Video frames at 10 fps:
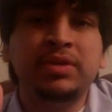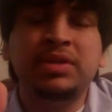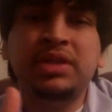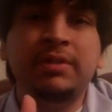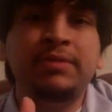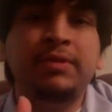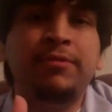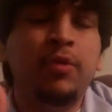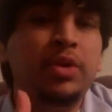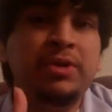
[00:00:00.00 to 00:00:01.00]

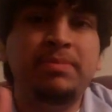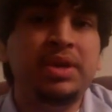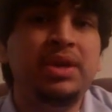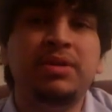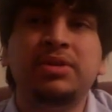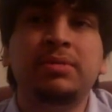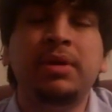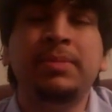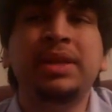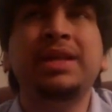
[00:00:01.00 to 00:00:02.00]
740p or something?
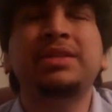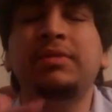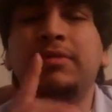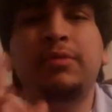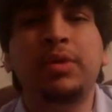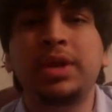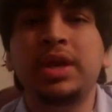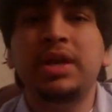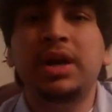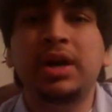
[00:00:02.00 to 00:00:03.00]
I mean, not 740,
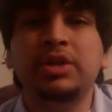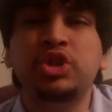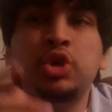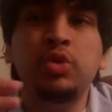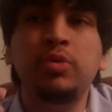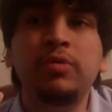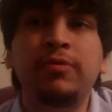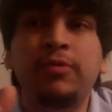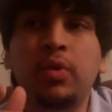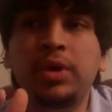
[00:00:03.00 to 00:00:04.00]

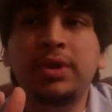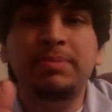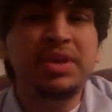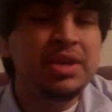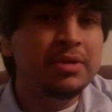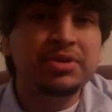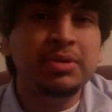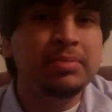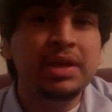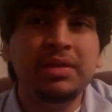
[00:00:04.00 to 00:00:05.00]
240p or
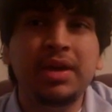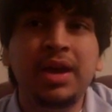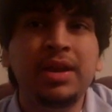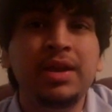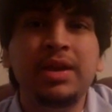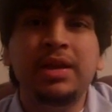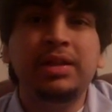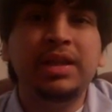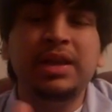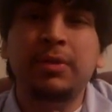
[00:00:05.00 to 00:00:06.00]
something like that.
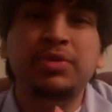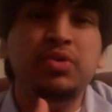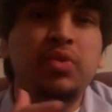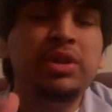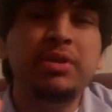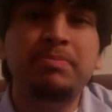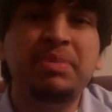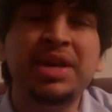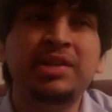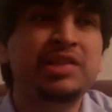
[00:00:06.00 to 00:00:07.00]
Like, it was really
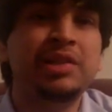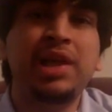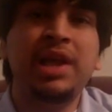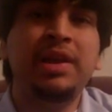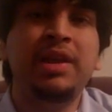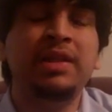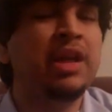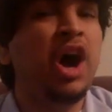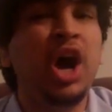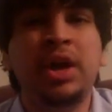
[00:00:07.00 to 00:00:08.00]
pixelated and the
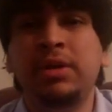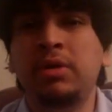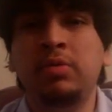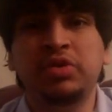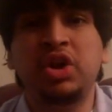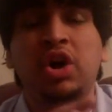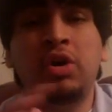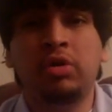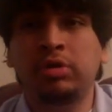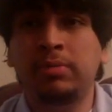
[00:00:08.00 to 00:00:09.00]
audio was
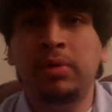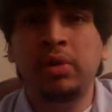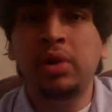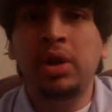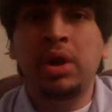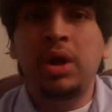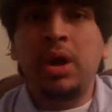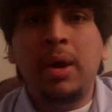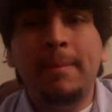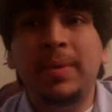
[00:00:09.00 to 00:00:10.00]
horrible,
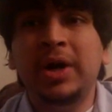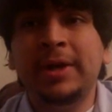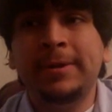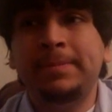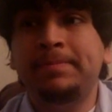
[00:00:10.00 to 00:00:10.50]
but